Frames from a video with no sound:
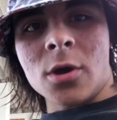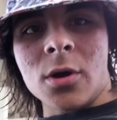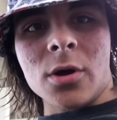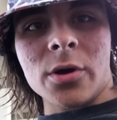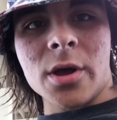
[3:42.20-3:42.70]

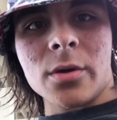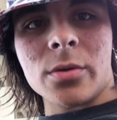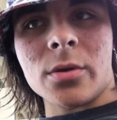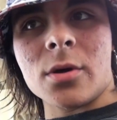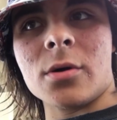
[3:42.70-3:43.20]
Okay,
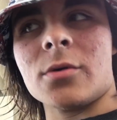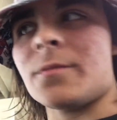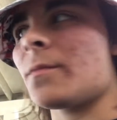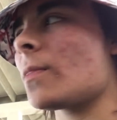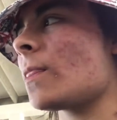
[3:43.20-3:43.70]
so
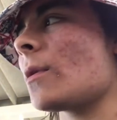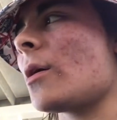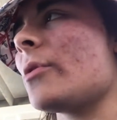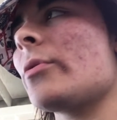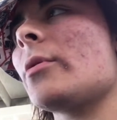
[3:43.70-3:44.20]

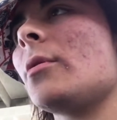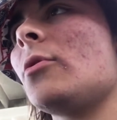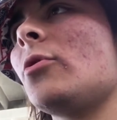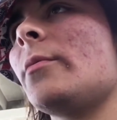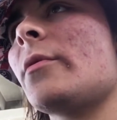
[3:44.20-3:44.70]
I just did a
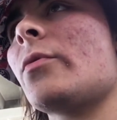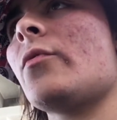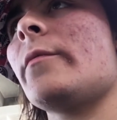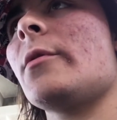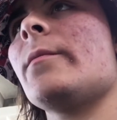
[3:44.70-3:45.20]
little bit of
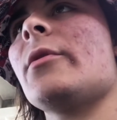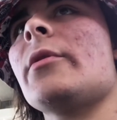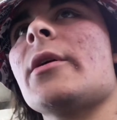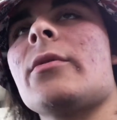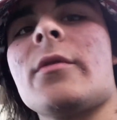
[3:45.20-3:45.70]
swimming, but
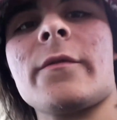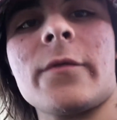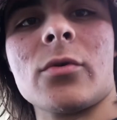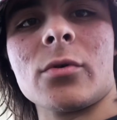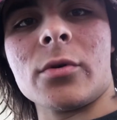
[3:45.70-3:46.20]
like the
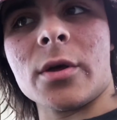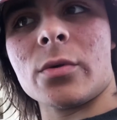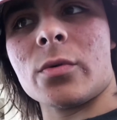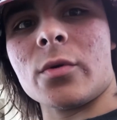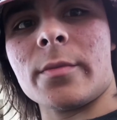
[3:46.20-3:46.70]
official like
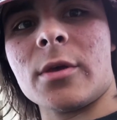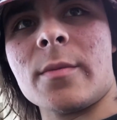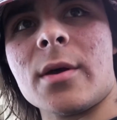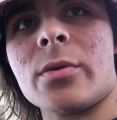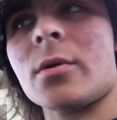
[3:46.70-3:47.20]
swim team
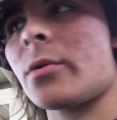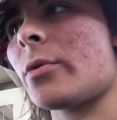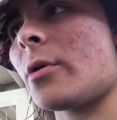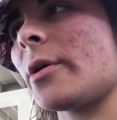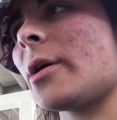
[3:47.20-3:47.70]
has not
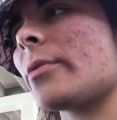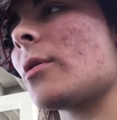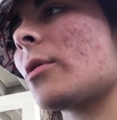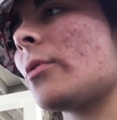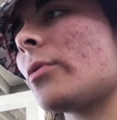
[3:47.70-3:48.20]
started yet. It's
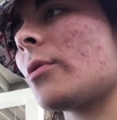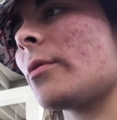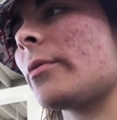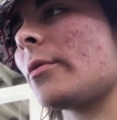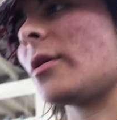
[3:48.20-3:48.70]
not going to start
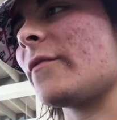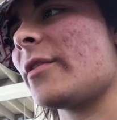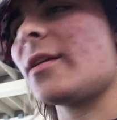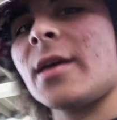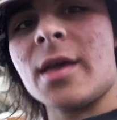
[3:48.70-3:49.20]
until
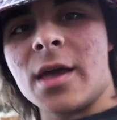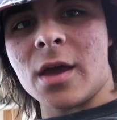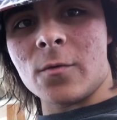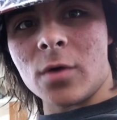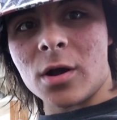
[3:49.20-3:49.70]
11.
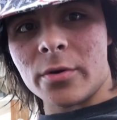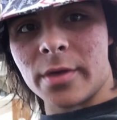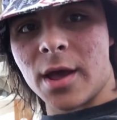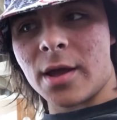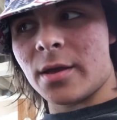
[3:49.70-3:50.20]
And while I was
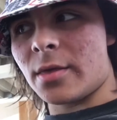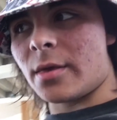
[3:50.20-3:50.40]
at it,